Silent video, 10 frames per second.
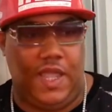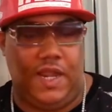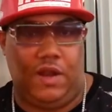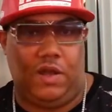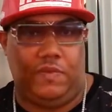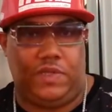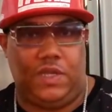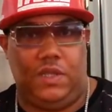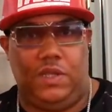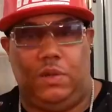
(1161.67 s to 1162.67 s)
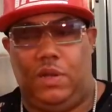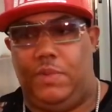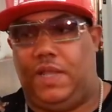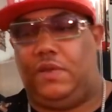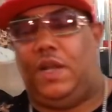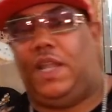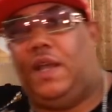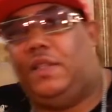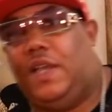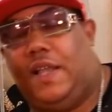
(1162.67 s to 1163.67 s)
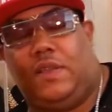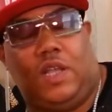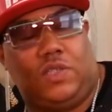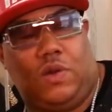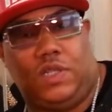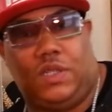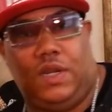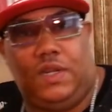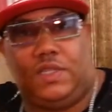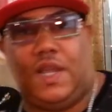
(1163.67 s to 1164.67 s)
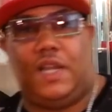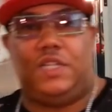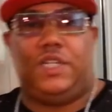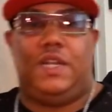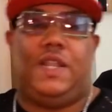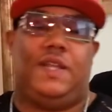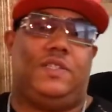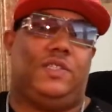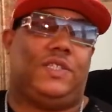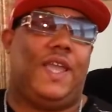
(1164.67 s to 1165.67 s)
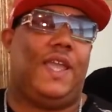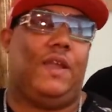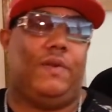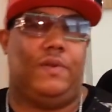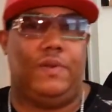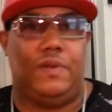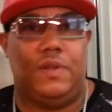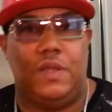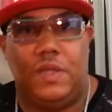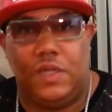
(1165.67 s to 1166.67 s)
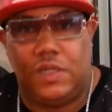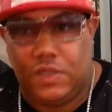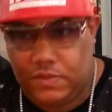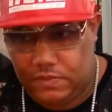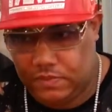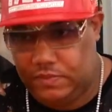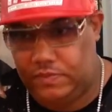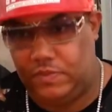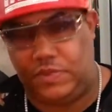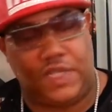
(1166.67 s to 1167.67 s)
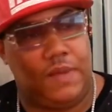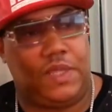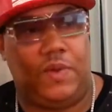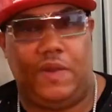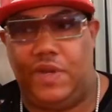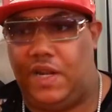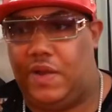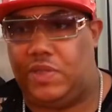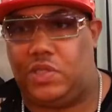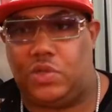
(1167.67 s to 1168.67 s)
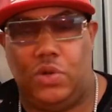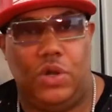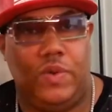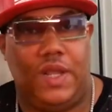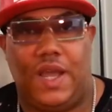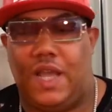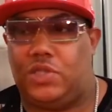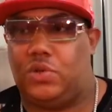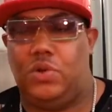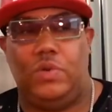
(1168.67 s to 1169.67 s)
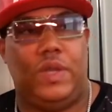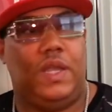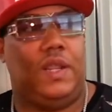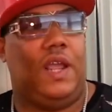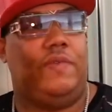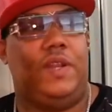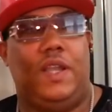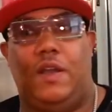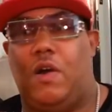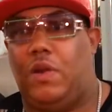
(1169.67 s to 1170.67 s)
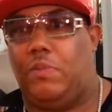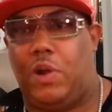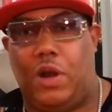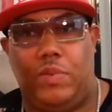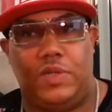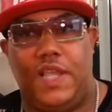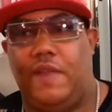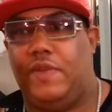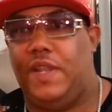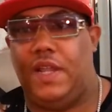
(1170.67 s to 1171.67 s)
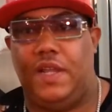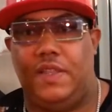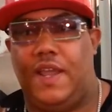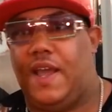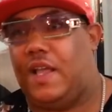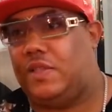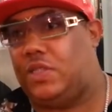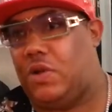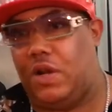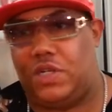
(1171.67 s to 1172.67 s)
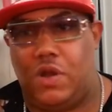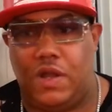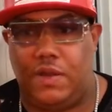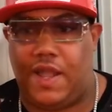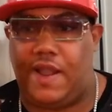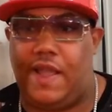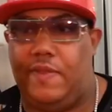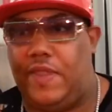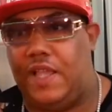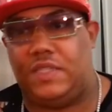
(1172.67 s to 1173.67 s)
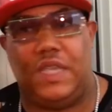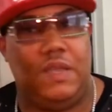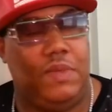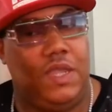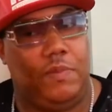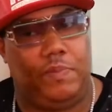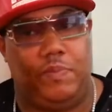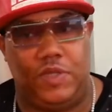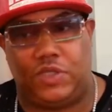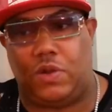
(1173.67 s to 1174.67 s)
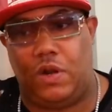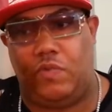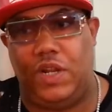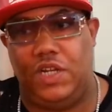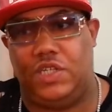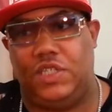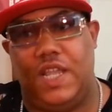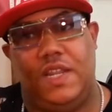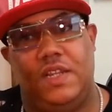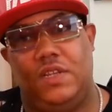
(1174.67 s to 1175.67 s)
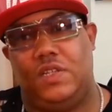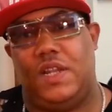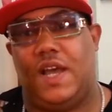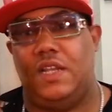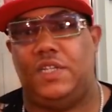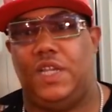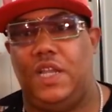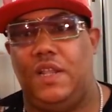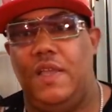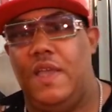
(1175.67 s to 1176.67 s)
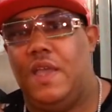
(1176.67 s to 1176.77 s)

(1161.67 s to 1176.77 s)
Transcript: And then all of a sudden, you don't know me after I started studying this knowledge shit. Niggas are scared. Same thing with every nigga I went to school with, high school with, every nigga, all the barbers, every nigga that I started talking, like, they seen me started really just getting into this knowledge shit